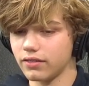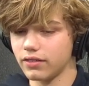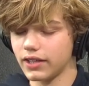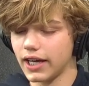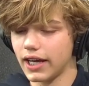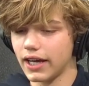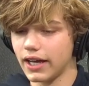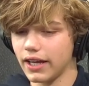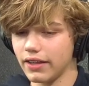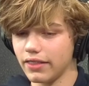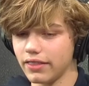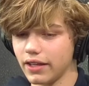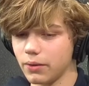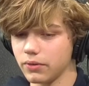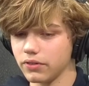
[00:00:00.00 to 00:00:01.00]
guy
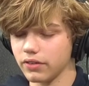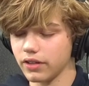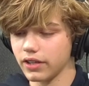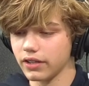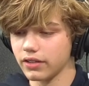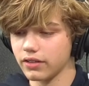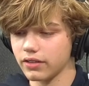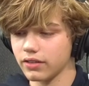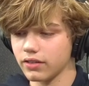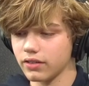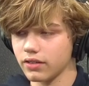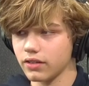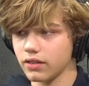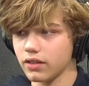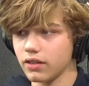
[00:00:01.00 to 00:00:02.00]
that was like oh
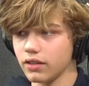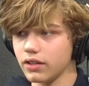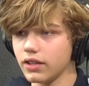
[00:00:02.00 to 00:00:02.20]
Dom.